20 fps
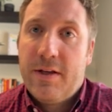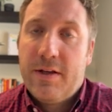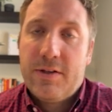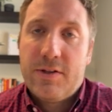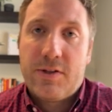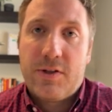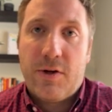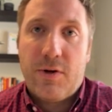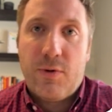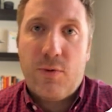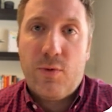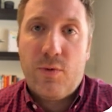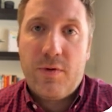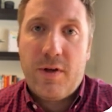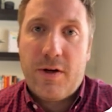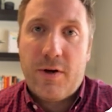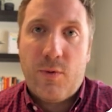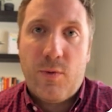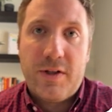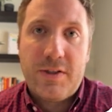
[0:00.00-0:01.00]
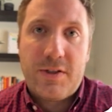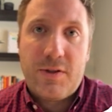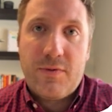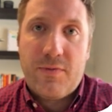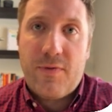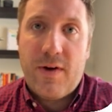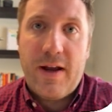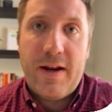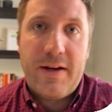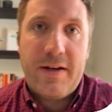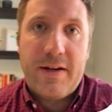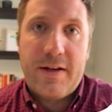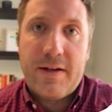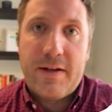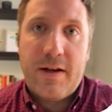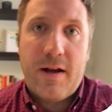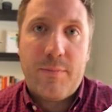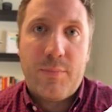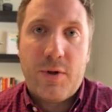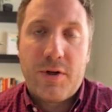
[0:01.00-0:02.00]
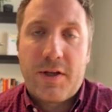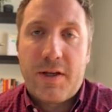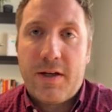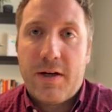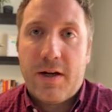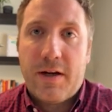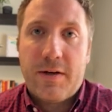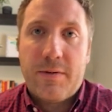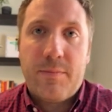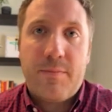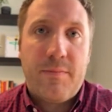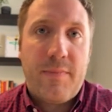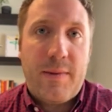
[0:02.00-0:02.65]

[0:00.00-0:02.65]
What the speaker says: So, once you find a booking on,